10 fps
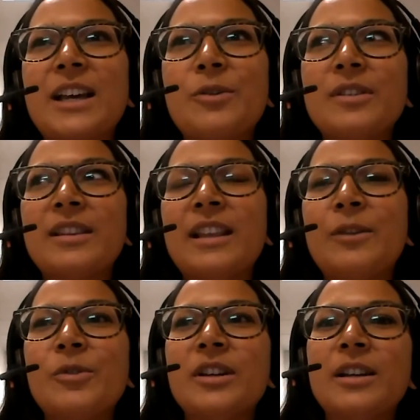
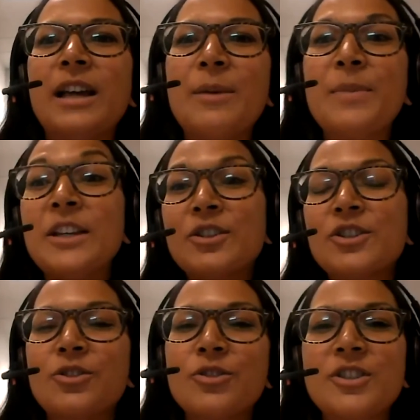that were being
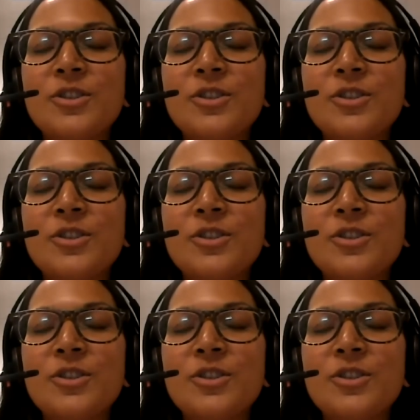discussed,